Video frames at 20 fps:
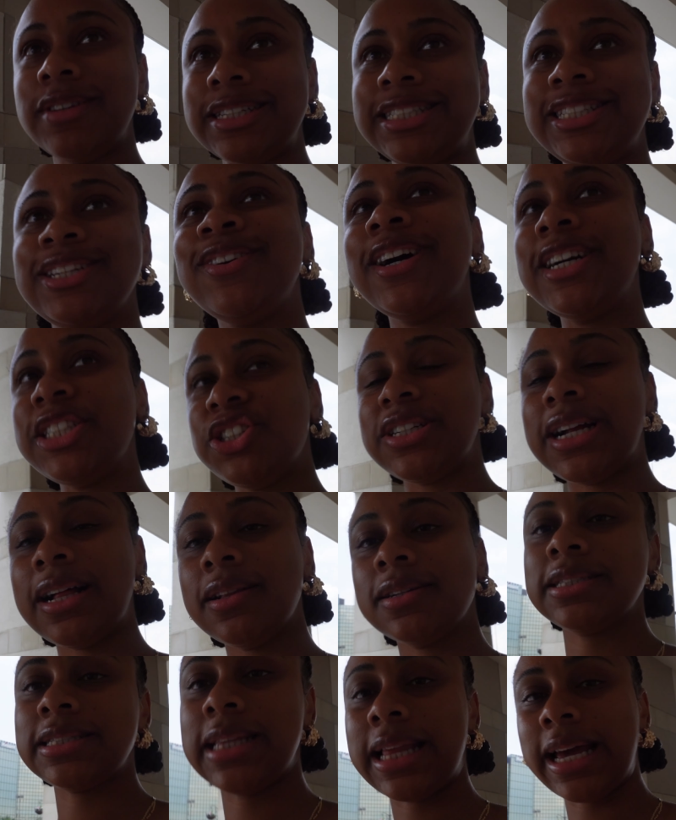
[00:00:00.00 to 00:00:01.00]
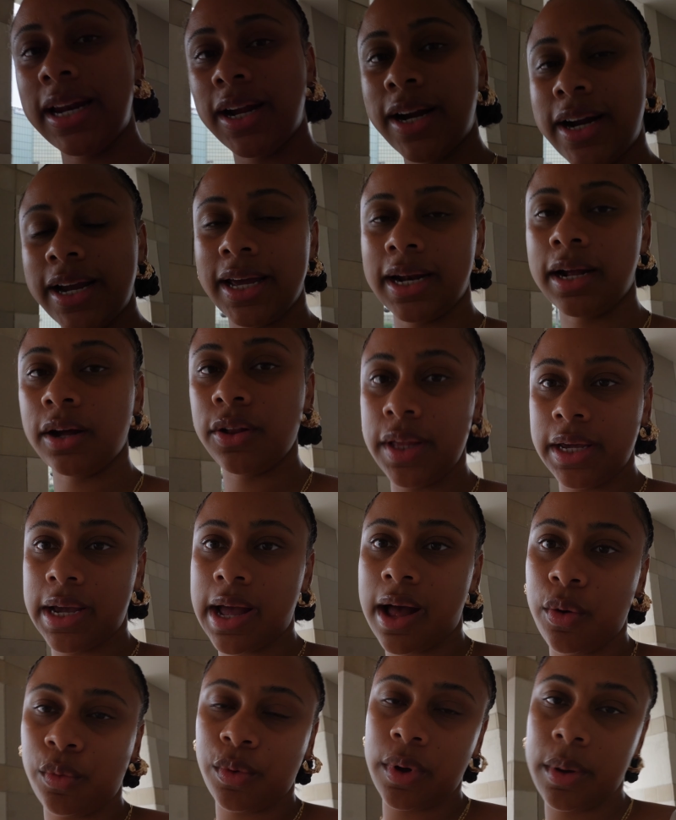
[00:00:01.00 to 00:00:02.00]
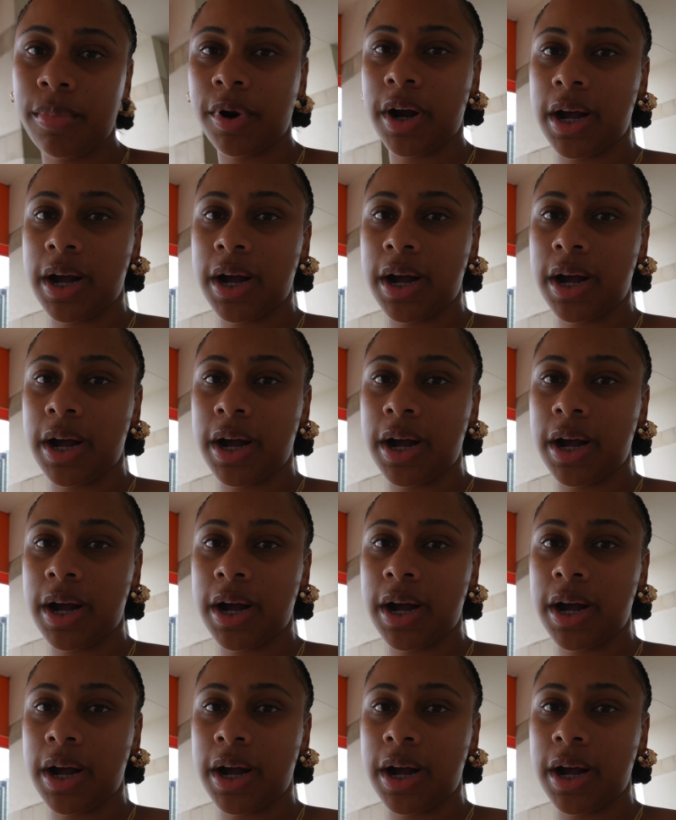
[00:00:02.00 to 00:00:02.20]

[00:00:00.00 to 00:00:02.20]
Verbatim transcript: over $200 later and only got one